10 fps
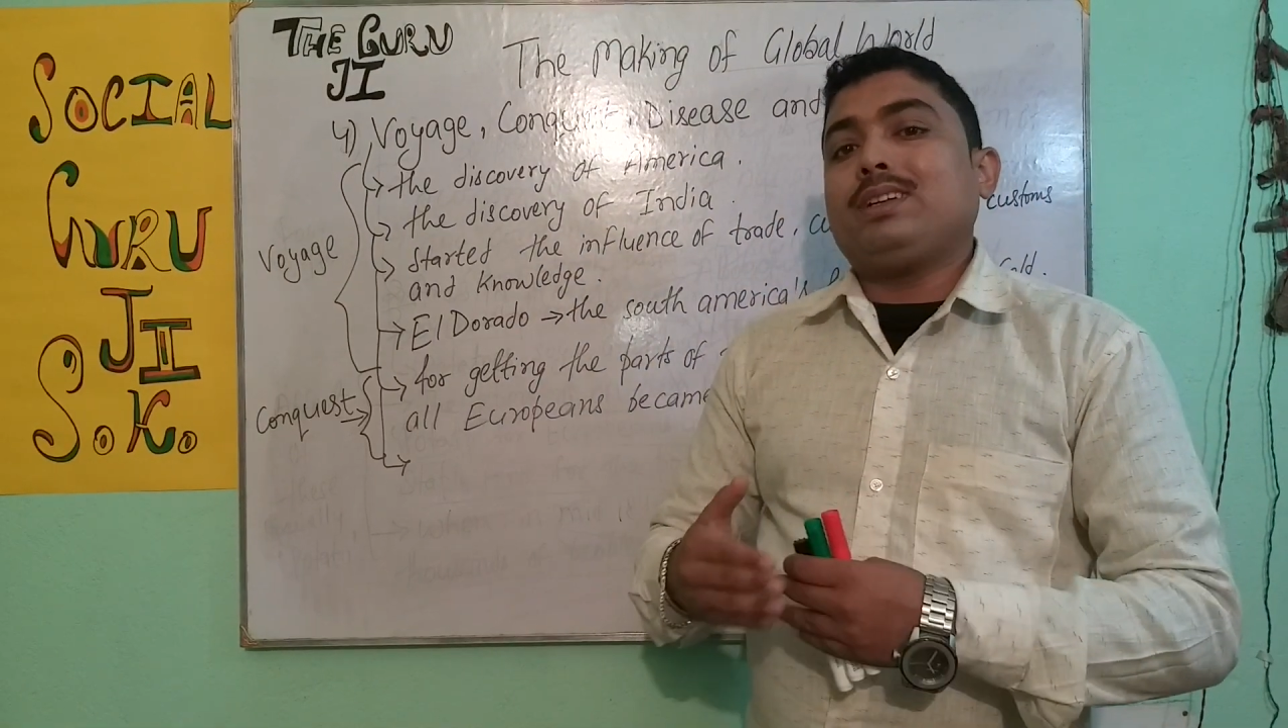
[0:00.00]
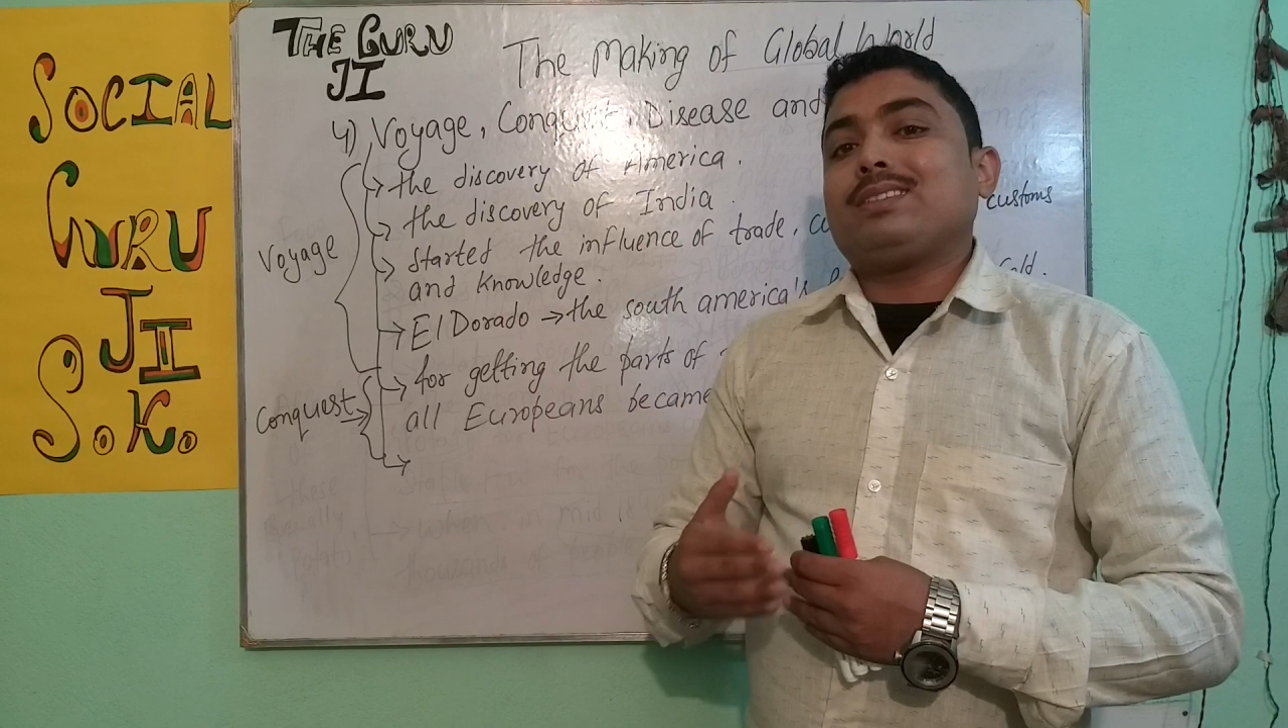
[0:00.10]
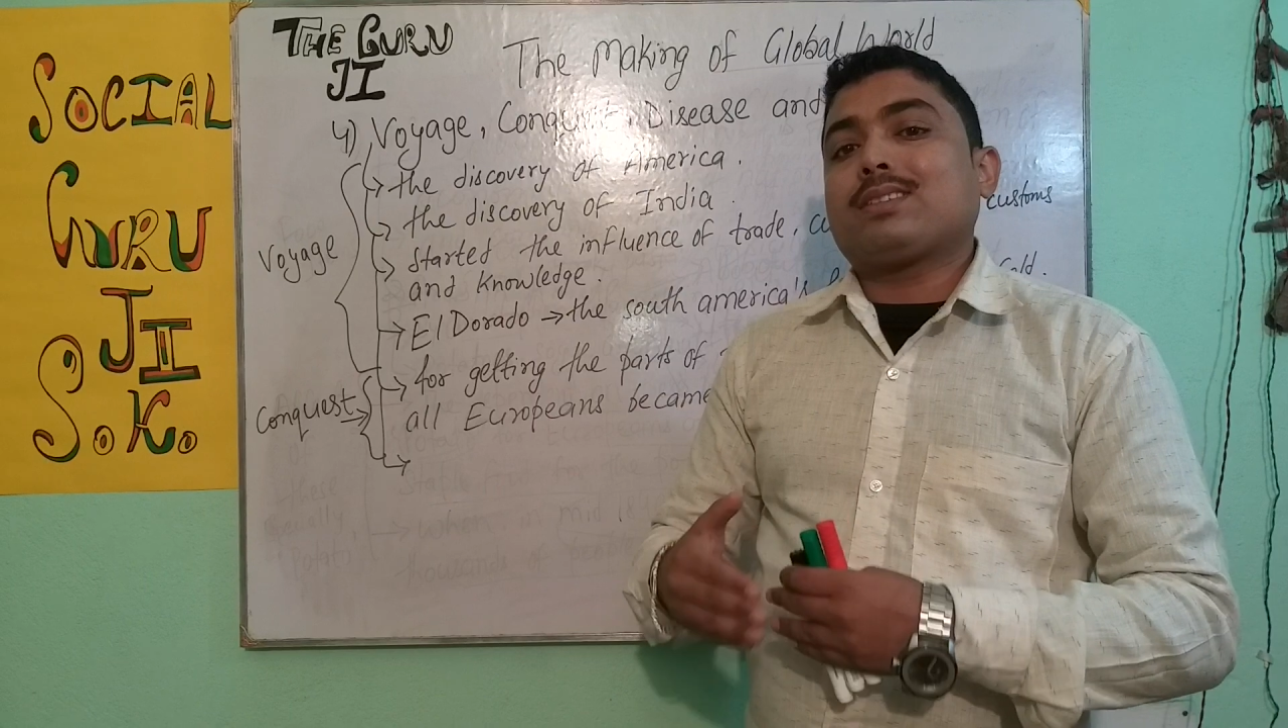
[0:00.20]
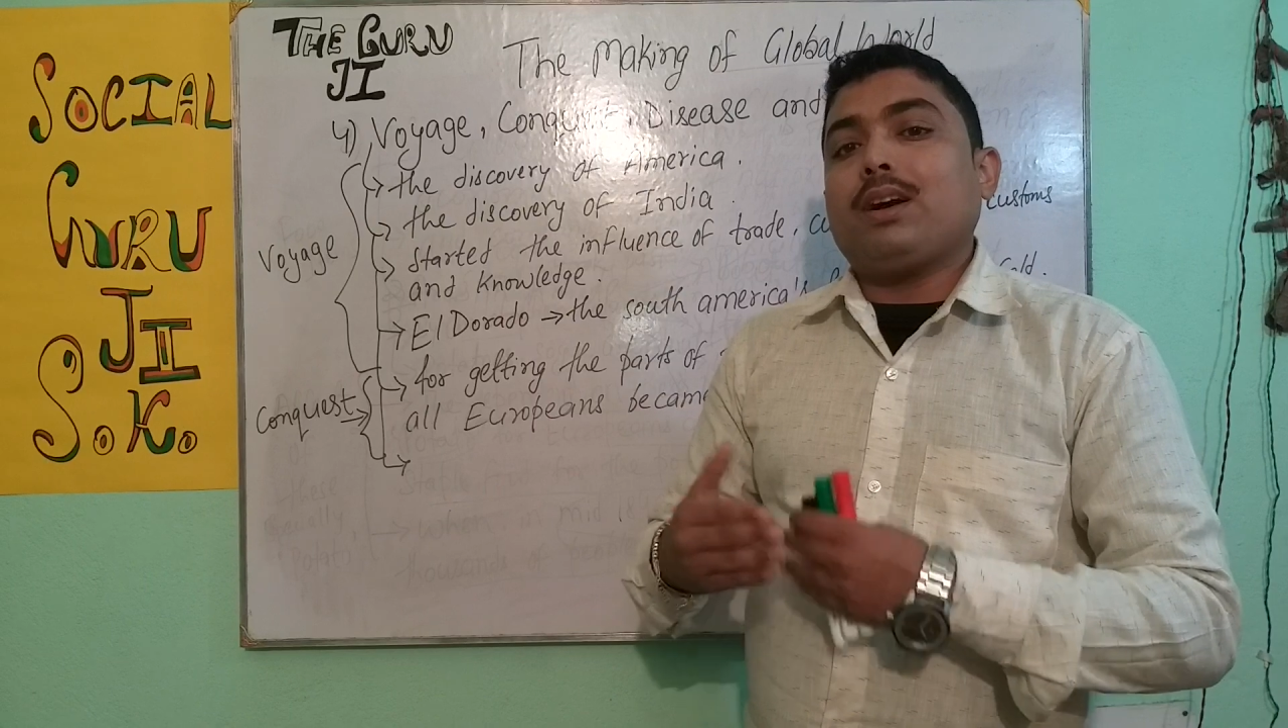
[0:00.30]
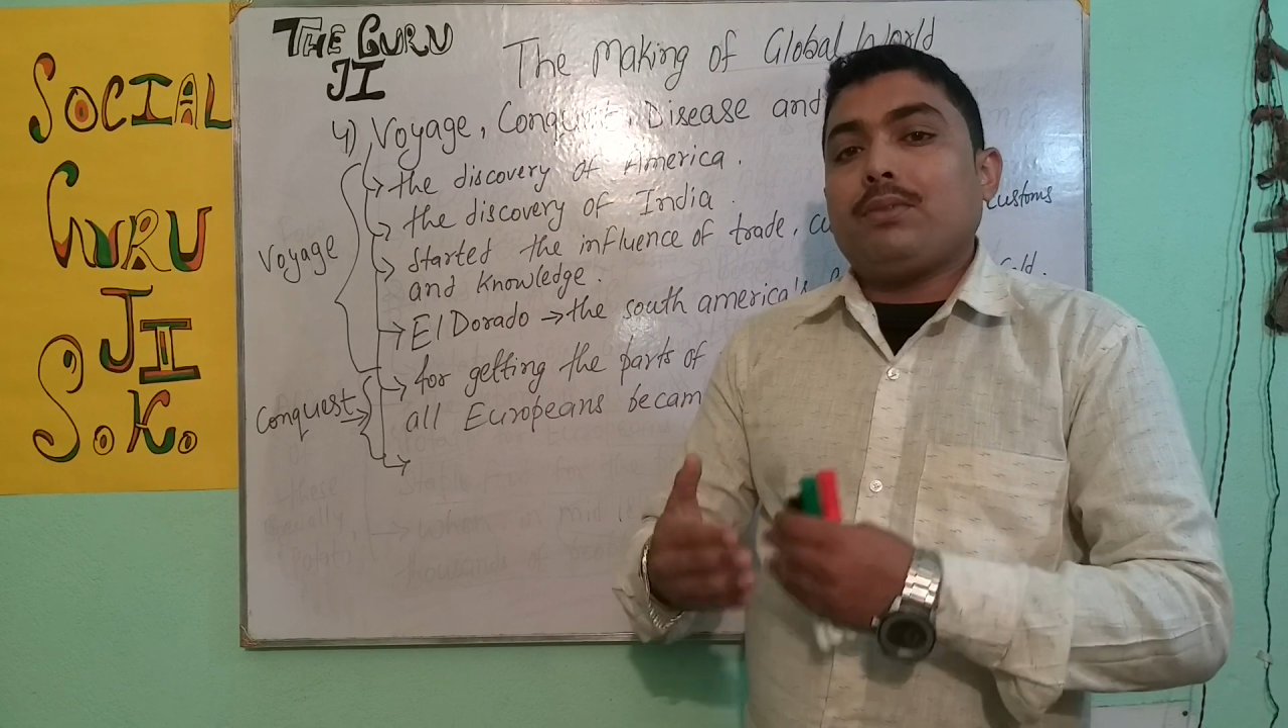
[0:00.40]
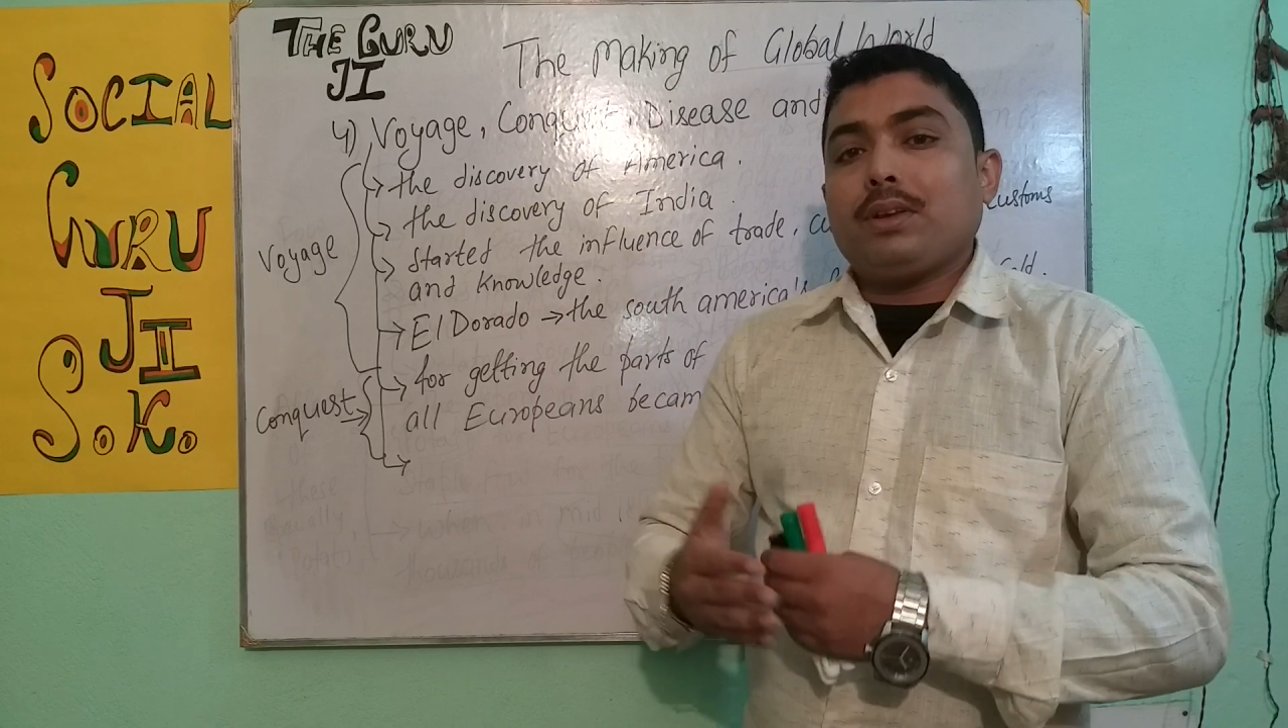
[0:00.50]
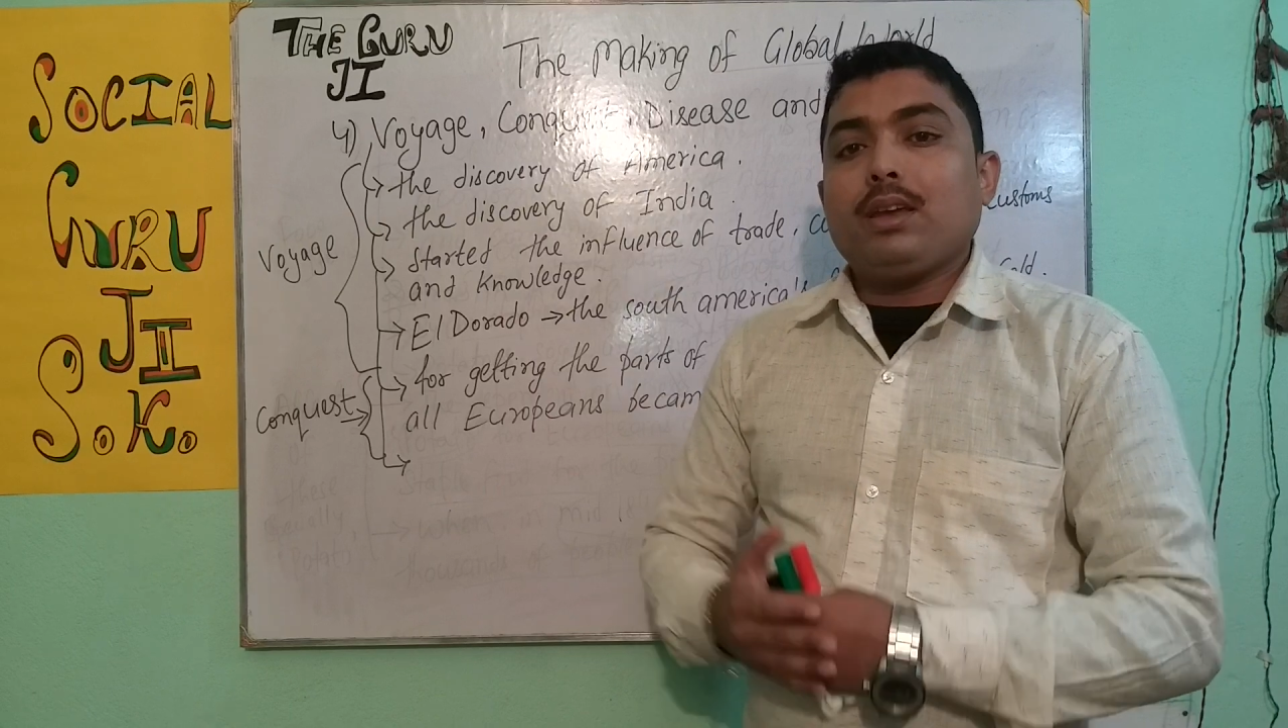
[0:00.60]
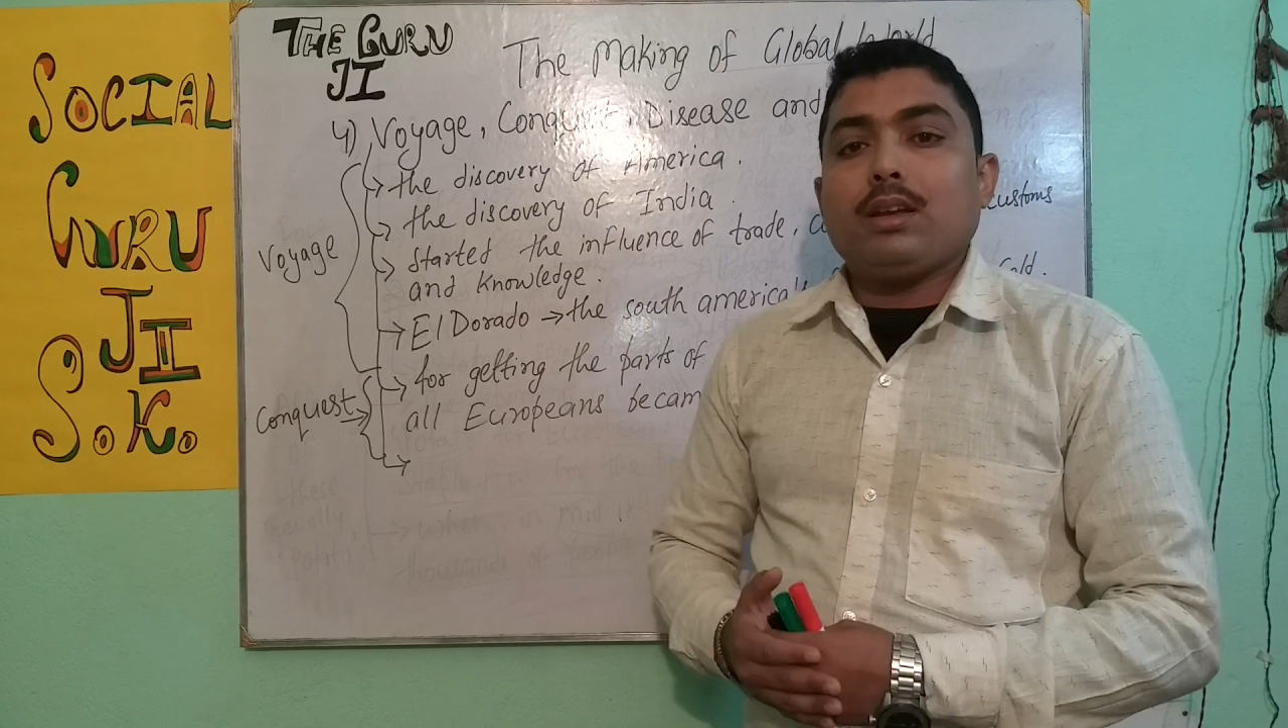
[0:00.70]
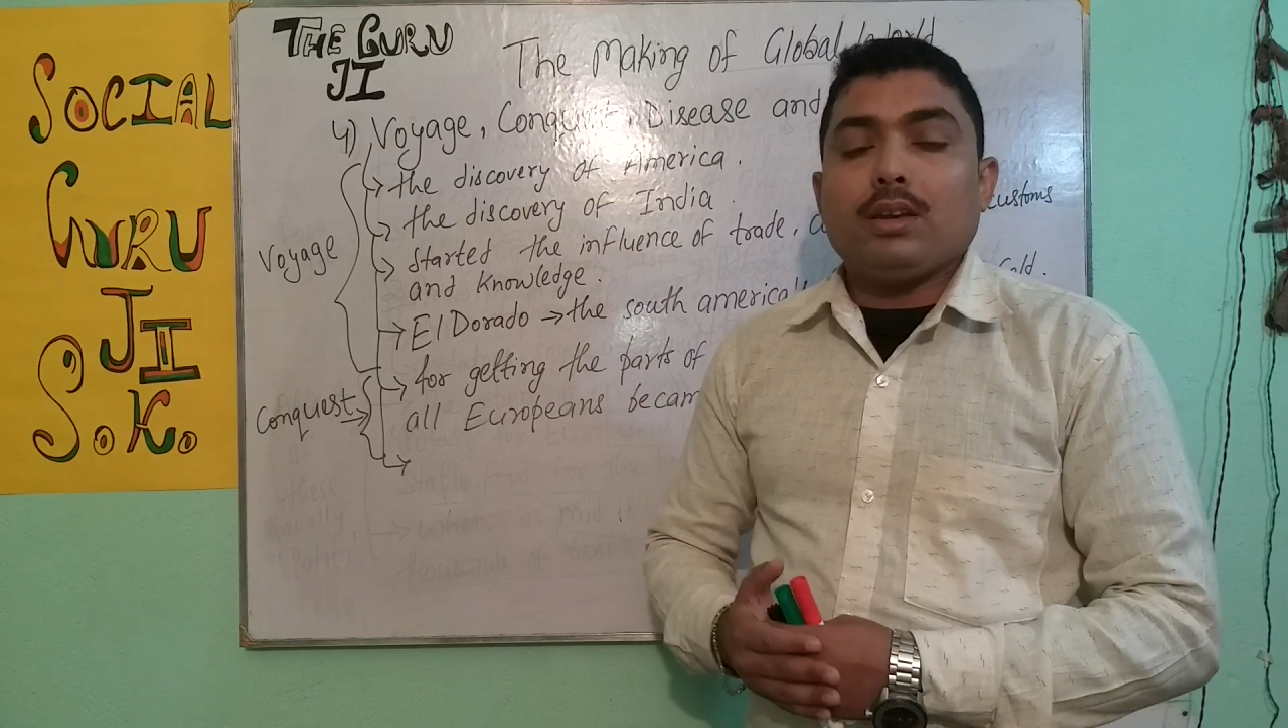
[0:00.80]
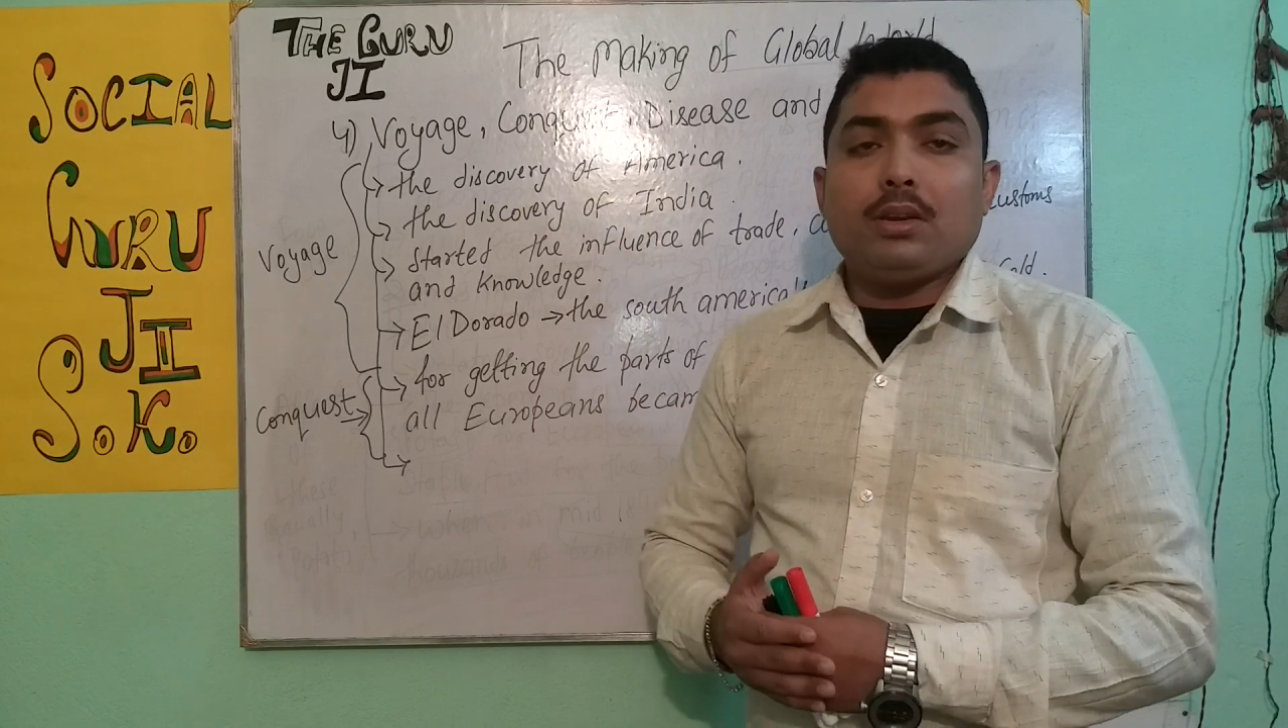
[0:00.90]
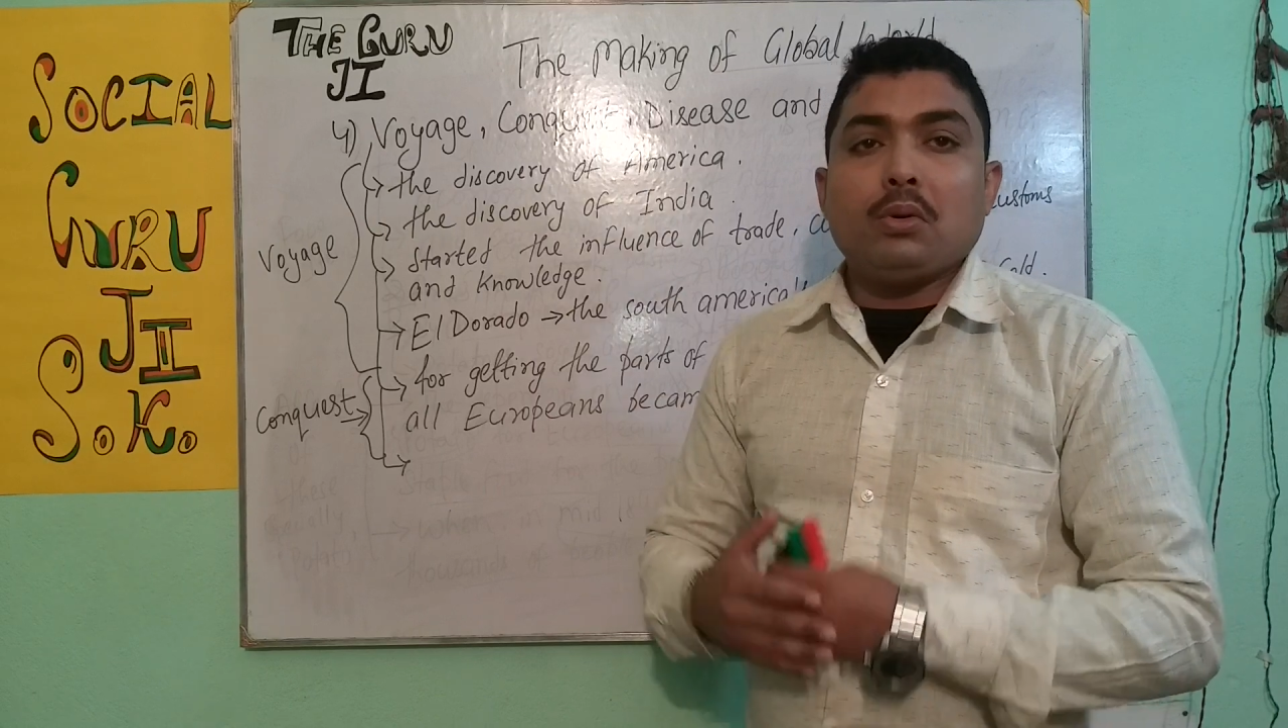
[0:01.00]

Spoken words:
discovering